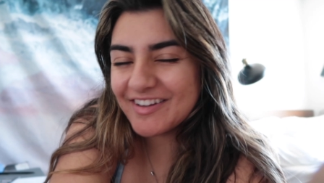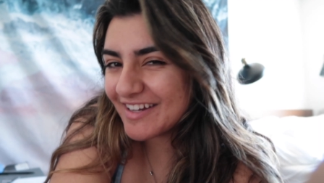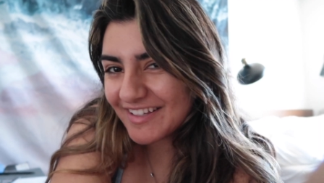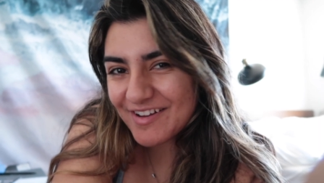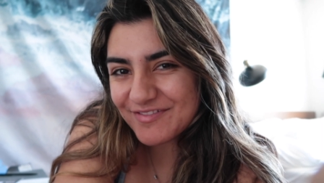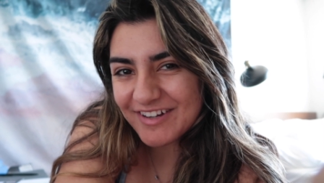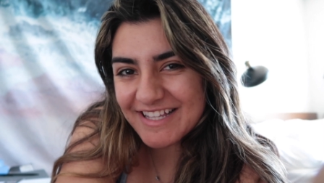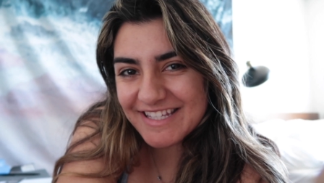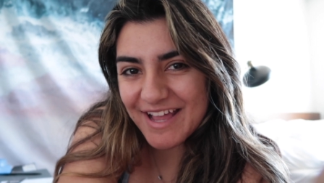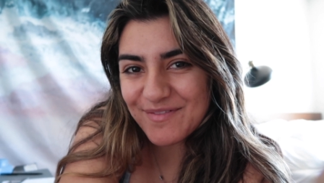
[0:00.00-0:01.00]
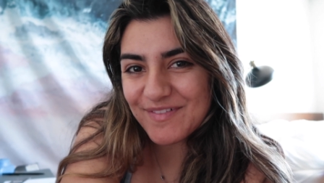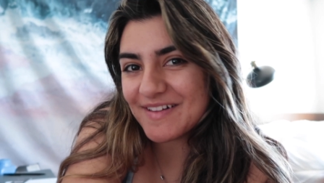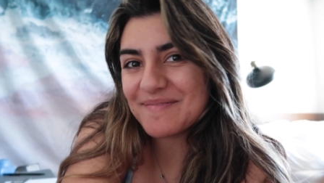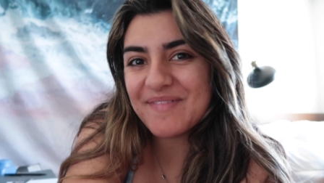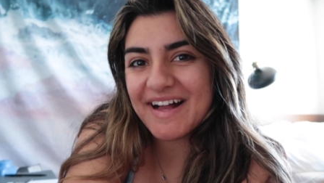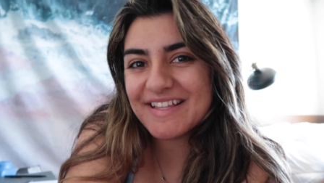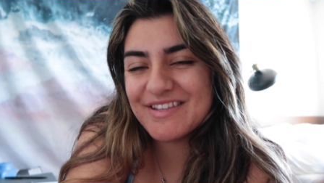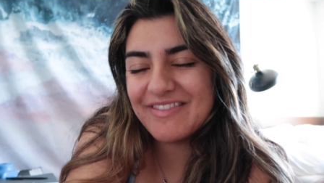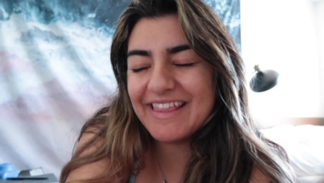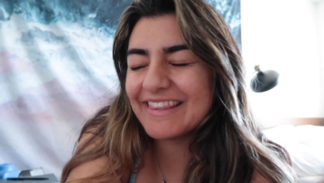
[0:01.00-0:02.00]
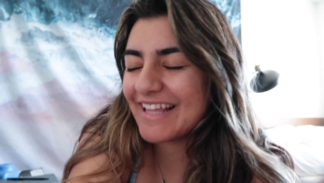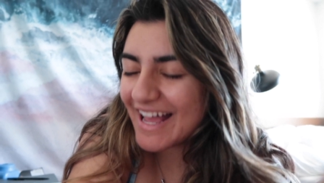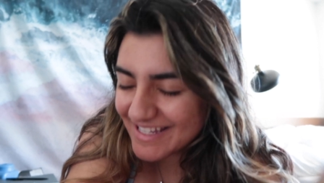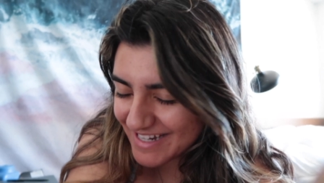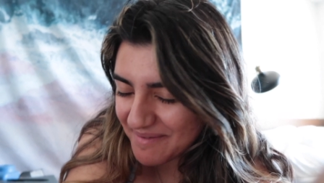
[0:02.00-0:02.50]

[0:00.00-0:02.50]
Good hello friends and welcome back to the last